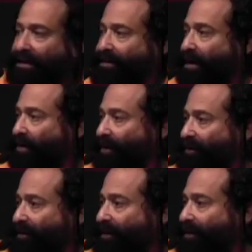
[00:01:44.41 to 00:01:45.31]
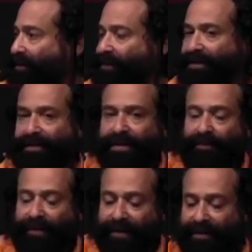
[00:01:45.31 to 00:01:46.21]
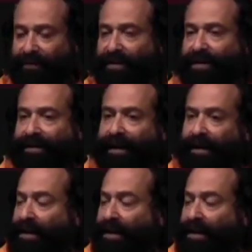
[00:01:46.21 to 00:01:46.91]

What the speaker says: and terrace, and it's festive and it's fun.